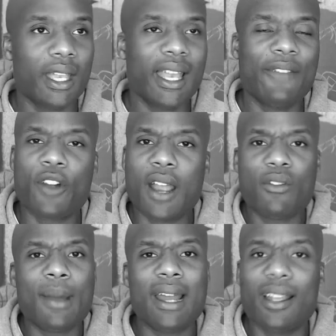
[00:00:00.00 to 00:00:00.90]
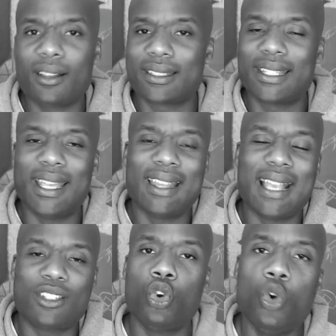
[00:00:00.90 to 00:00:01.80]
And for everybody else, again,
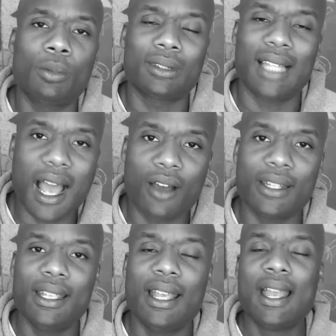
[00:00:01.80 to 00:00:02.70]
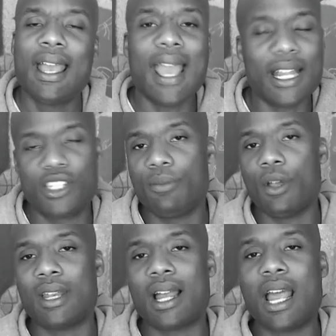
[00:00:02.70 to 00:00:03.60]
that's
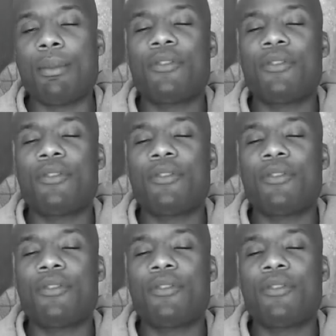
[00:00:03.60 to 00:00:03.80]
hooploudy@gmail.com.